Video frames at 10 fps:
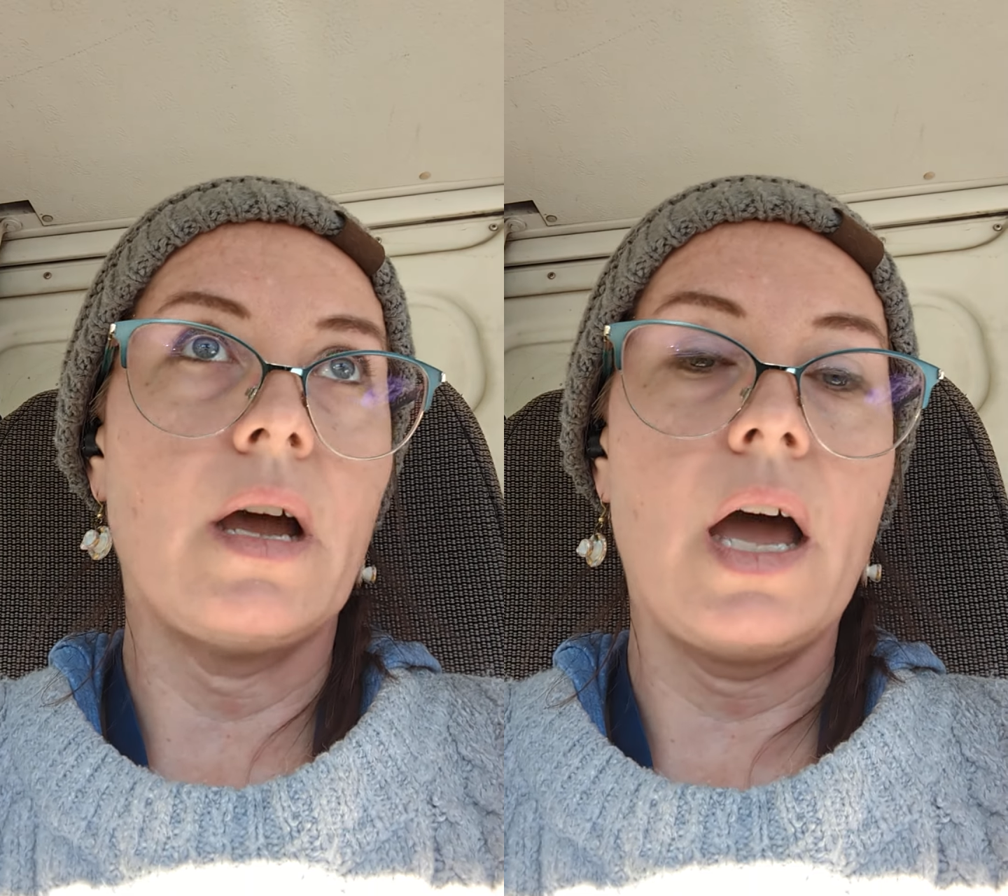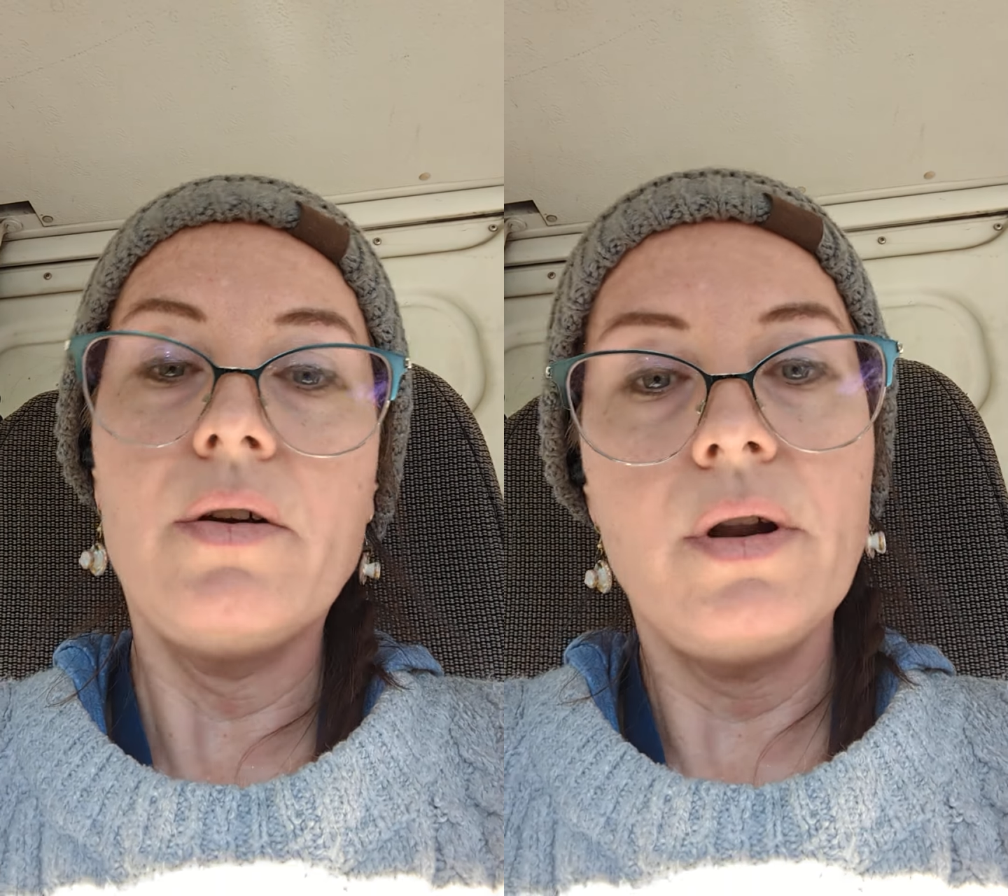
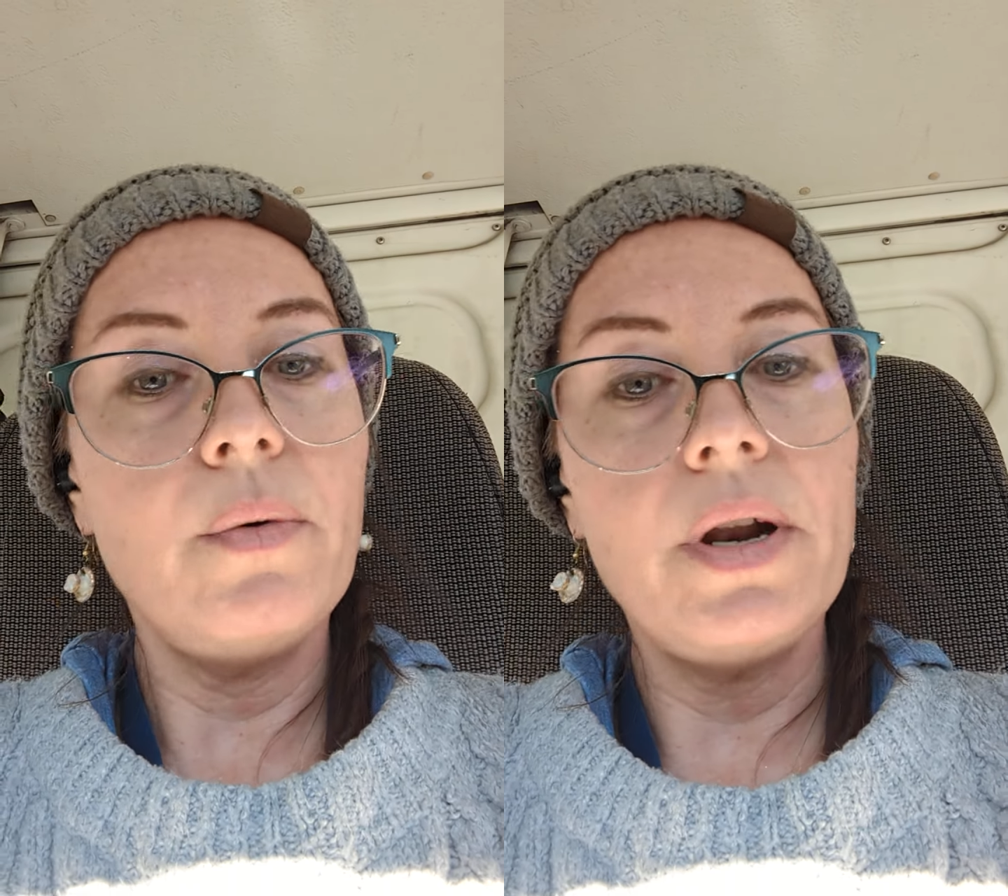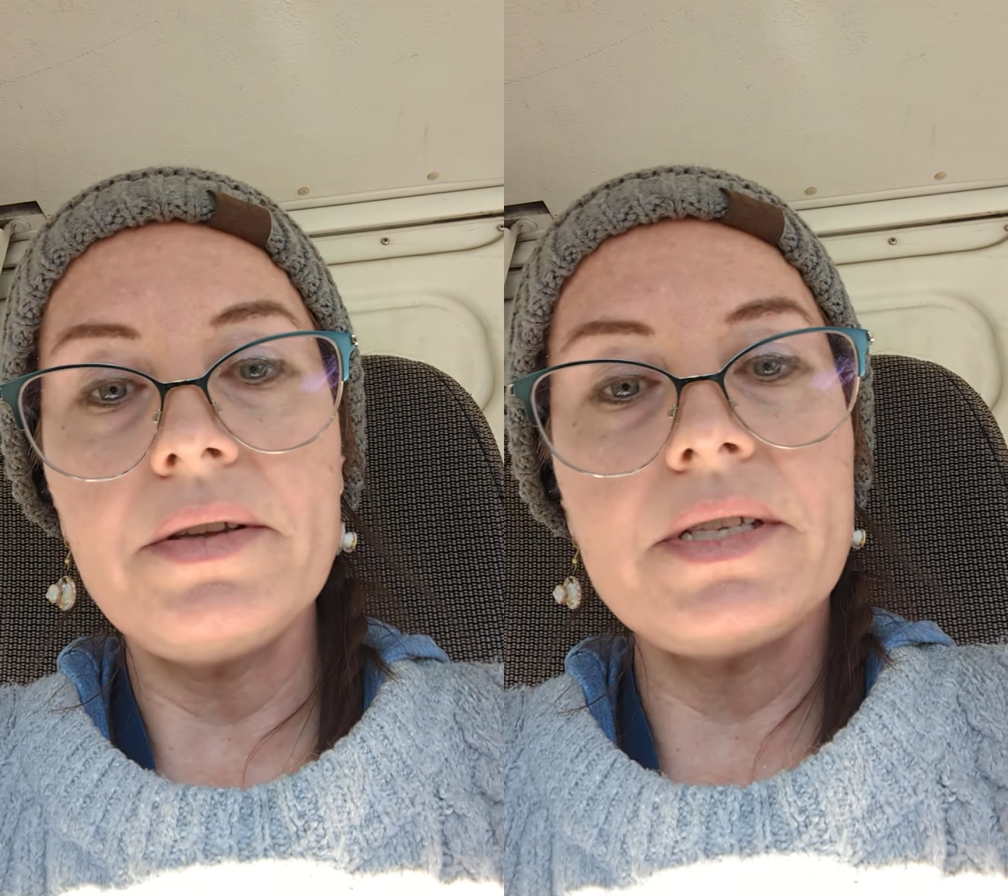I don't know
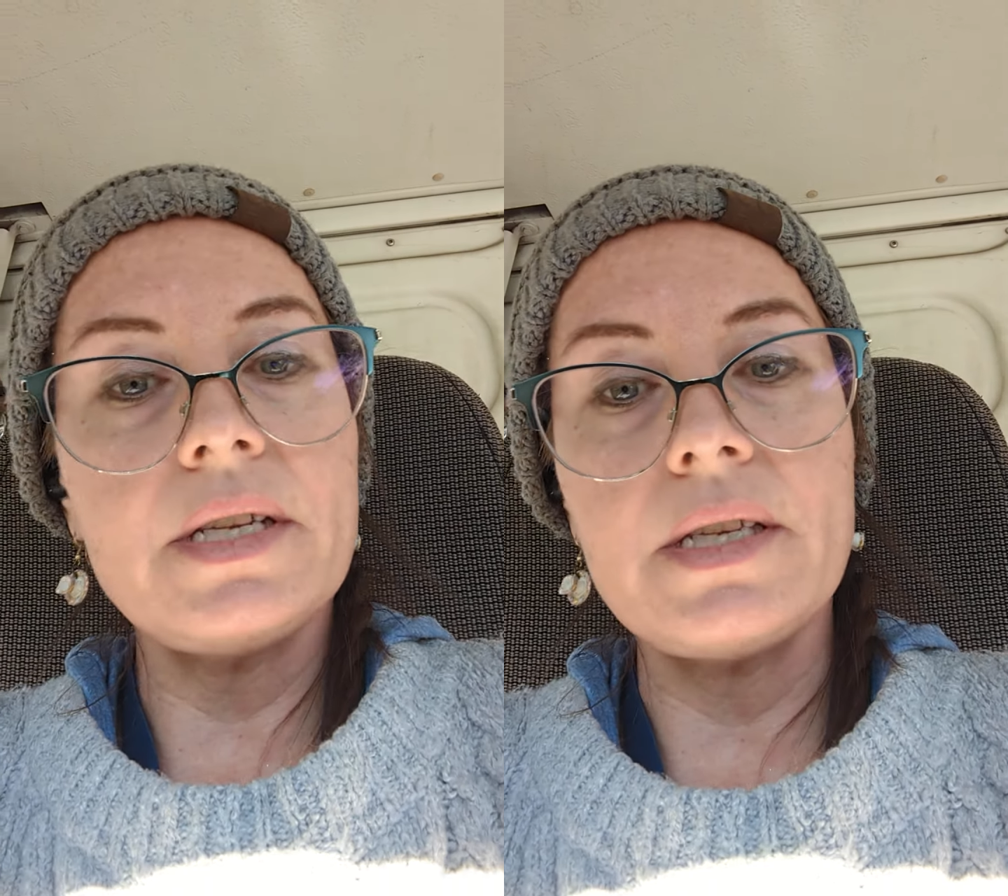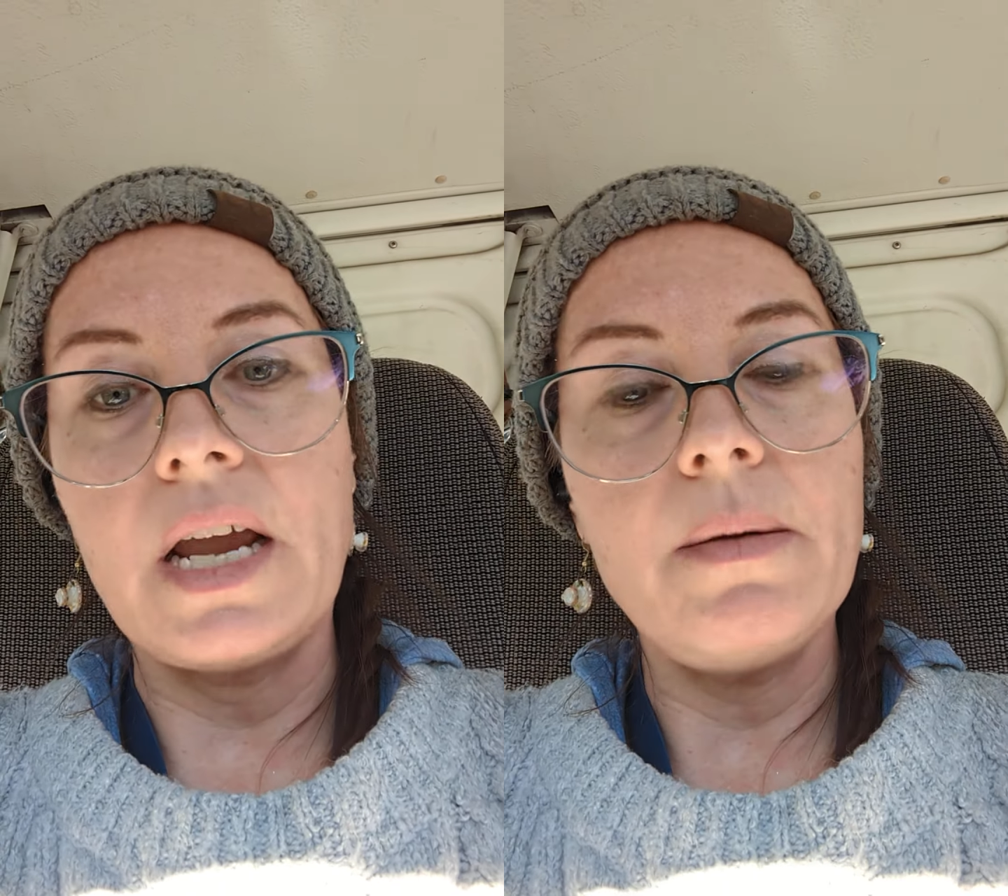what else to
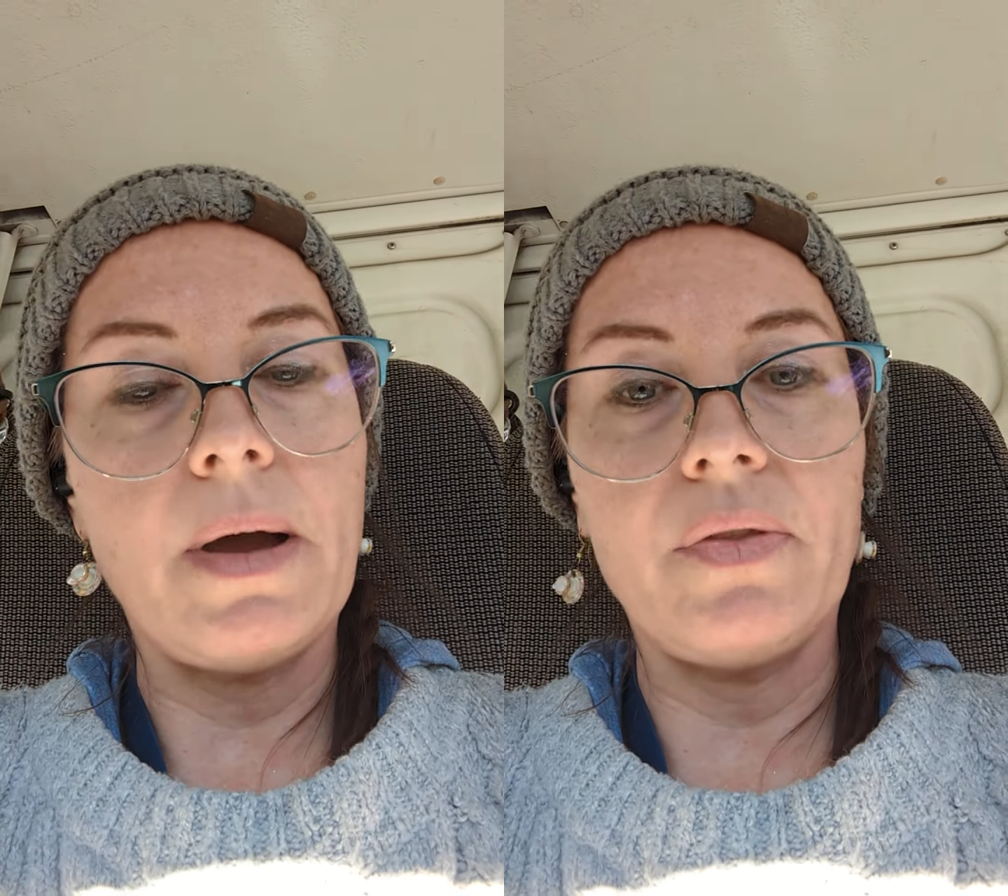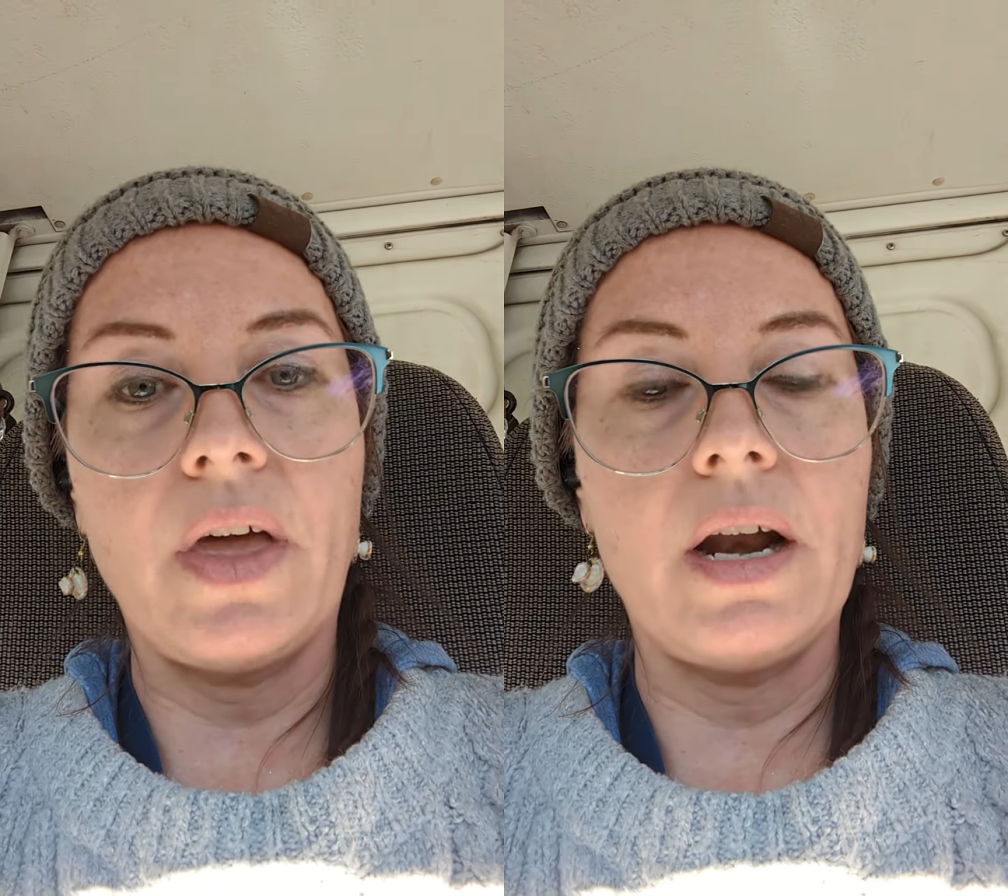say
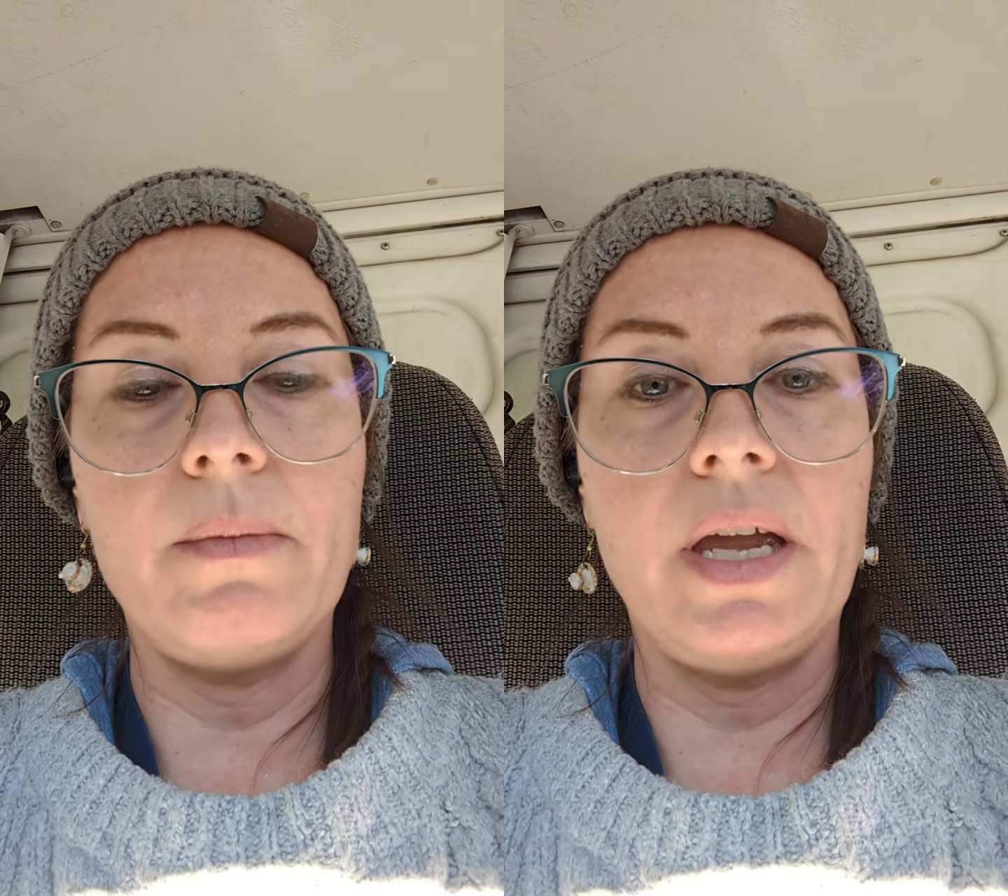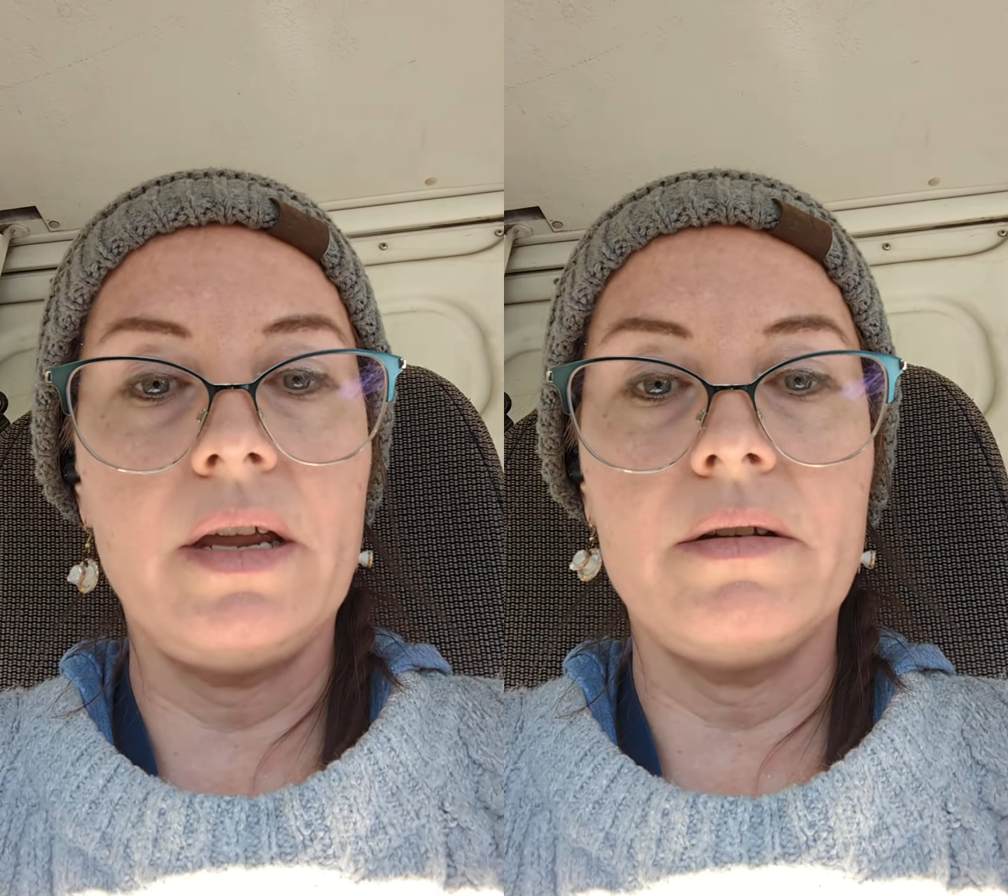about that. I
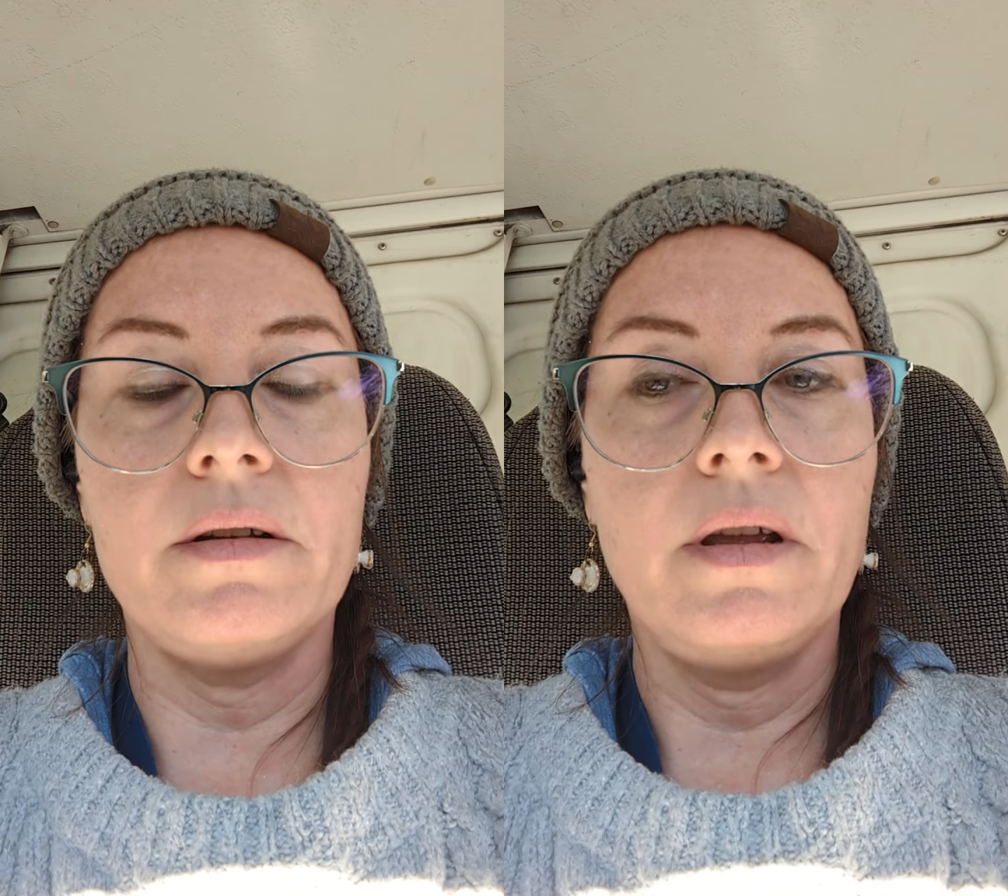mean,